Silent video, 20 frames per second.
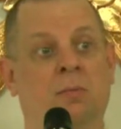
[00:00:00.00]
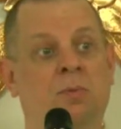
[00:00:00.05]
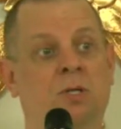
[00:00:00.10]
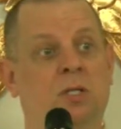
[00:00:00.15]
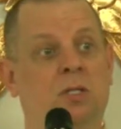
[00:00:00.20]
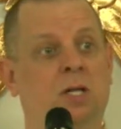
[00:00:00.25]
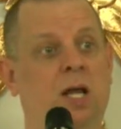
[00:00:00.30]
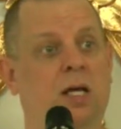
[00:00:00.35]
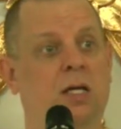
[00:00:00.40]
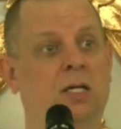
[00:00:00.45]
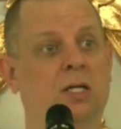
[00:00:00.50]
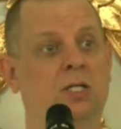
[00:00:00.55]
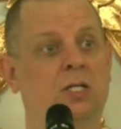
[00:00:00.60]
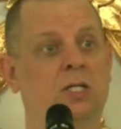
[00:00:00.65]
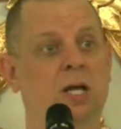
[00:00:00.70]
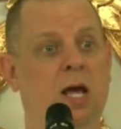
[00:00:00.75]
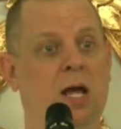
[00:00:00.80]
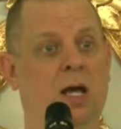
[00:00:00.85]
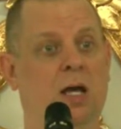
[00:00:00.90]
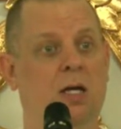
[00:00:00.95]
just like each
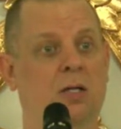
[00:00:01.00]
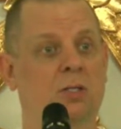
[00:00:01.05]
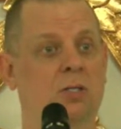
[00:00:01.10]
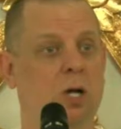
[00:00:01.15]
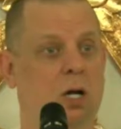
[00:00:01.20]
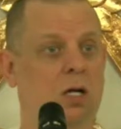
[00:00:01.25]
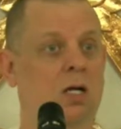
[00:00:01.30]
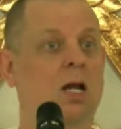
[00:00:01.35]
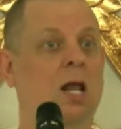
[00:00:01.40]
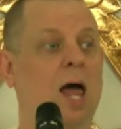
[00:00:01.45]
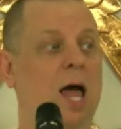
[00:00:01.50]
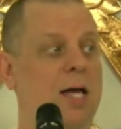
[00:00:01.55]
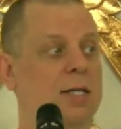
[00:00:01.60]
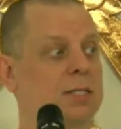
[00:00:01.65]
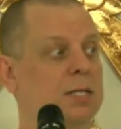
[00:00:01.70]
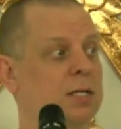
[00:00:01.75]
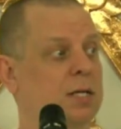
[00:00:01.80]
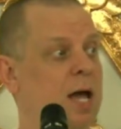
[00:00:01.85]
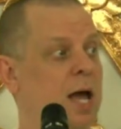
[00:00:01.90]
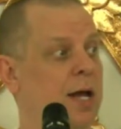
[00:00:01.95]
day. I start
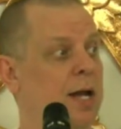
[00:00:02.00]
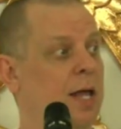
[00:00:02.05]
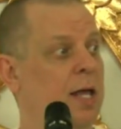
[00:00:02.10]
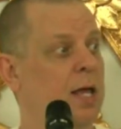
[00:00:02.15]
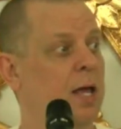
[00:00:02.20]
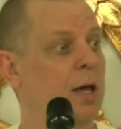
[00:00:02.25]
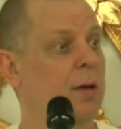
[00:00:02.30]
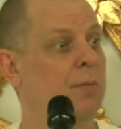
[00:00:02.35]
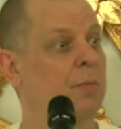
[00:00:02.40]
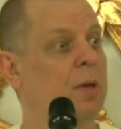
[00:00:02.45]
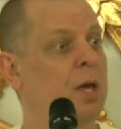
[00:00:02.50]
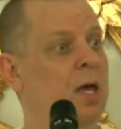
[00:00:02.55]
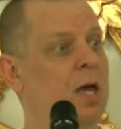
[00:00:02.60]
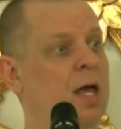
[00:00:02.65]
class at 9 a.m.